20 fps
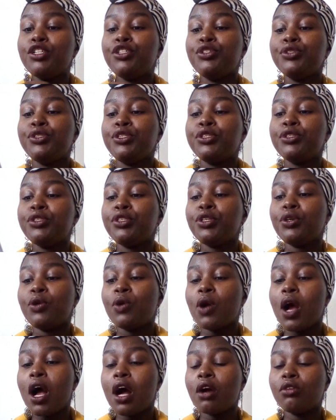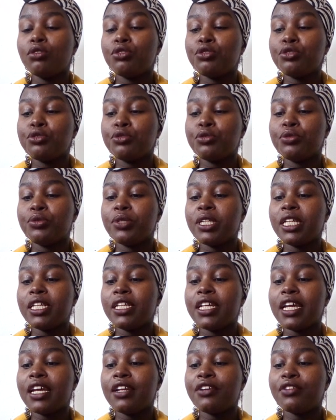Do you know how to
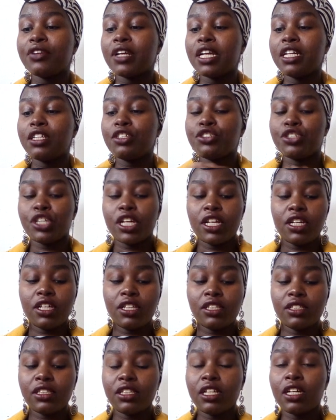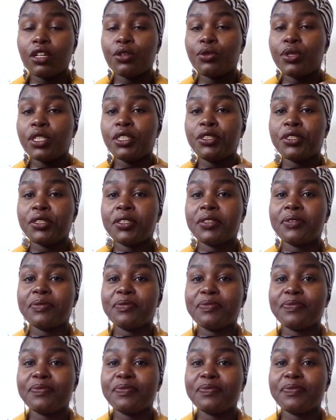read and write Chinese language?